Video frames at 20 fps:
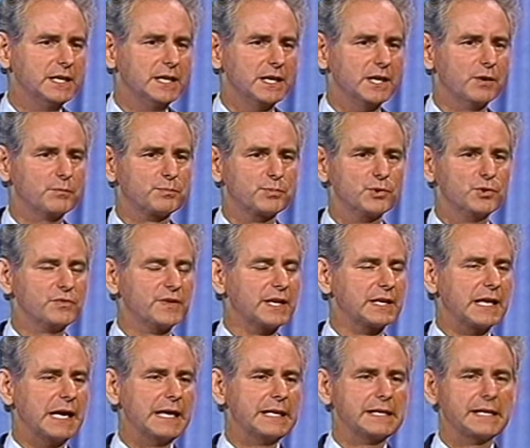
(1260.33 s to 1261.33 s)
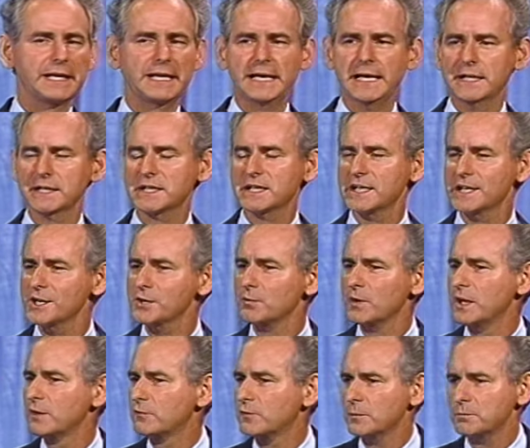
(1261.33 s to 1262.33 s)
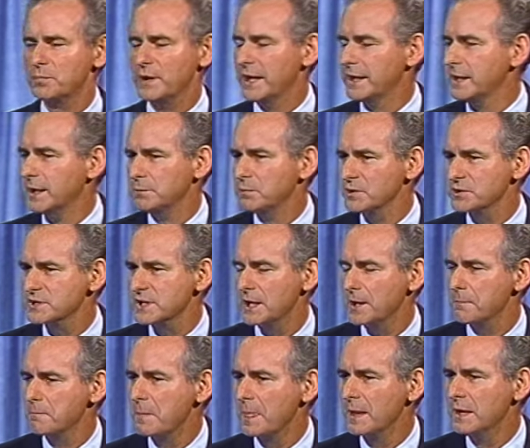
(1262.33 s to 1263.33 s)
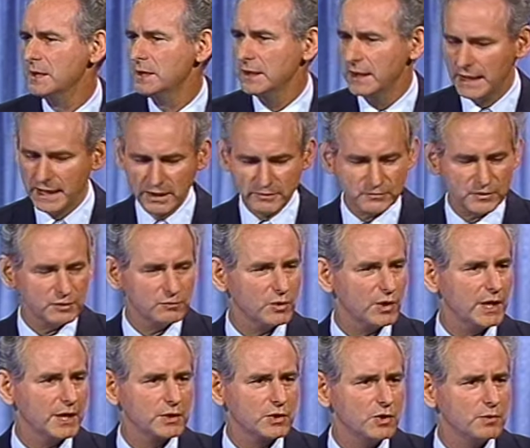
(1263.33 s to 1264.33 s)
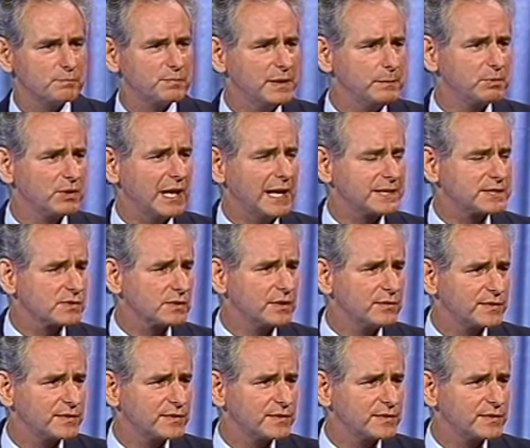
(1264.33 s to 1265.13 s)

And I've proved that. I can't get away from pineapples now. Everywhere I go, people actually